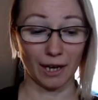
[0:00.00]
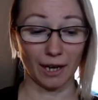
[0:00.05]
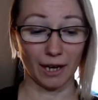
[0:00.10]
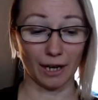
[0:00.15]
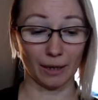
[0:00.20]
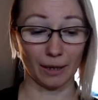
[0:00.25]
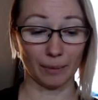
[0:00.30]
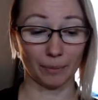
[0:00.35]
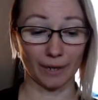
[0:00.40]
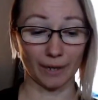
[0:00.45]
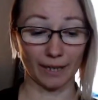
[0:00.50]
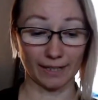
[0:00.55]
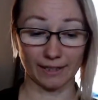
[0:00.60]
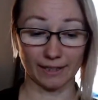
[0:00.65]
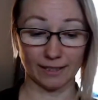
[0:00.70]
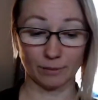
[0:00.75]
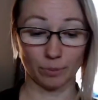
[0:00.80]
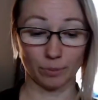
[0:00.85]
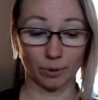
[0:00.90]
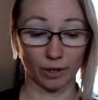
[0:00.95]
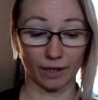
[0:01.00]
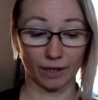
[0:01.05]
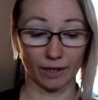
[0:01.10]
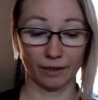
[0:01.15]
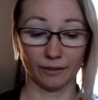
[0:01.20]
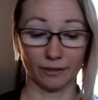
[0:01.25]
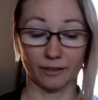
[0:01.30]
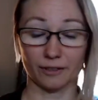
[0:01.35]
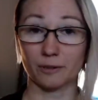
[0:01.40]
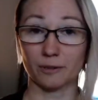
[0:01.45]
but I did put on
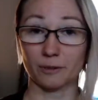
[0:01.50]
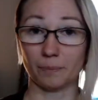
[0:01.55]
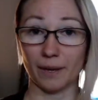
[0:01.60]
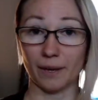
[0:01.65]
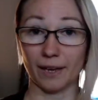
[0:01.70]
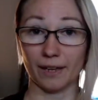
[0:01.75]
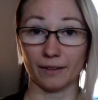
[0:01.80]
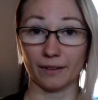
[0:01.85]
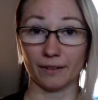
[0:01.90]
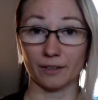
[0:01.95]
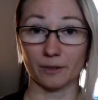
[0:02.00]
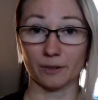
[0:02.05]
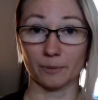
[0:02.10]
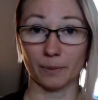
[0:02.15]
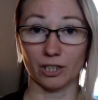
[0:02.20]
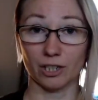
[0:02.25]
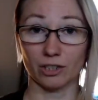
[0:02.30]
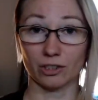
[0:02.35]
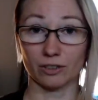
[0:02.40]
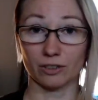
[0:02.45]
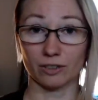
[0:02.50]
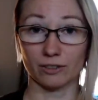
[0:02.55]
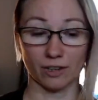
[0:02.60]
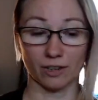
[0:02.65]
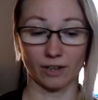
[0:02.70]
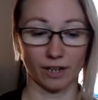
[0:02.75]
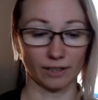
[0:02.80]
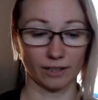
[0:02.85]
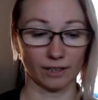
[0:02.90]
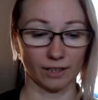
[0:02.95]
here the spinach
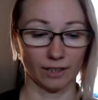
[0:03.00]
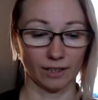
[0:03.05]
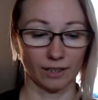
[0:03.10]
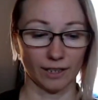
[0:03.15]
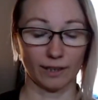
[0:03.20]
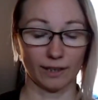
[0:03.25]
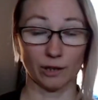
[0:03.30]
lasagna.